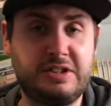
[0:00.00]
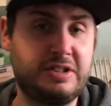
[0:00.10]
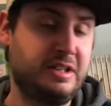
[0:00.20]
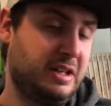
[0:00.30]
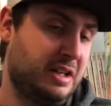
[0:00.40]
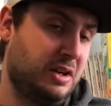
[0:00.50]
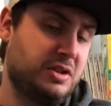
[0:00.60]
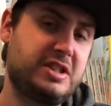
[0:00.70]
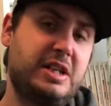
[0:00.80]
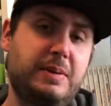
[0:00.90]
You can
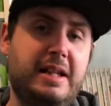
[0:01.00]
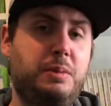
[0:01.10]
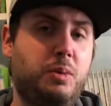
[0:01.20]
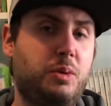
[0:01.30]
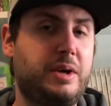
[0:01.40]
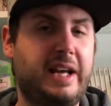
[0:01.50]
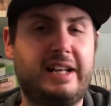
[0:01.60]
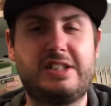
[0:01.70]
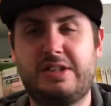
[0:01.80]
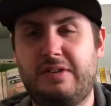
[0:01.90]
see where they're
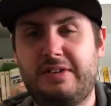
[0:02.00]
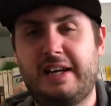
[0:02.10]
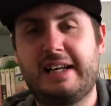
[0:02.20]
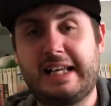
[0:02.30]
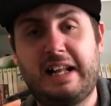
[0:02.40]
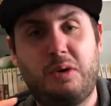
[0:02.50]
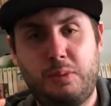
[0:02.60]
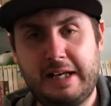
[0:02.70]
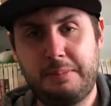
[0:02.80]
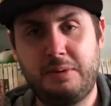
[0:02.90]
walking, stuff like that, and get
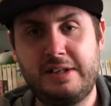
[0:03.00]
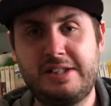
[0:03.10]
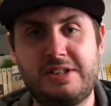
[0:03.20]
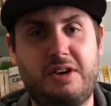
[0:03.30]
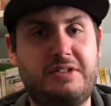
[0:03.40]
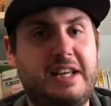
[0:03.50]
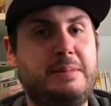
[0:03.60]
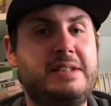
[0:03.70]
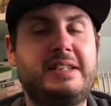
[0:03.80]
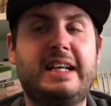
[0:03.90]
weak points on the enemies,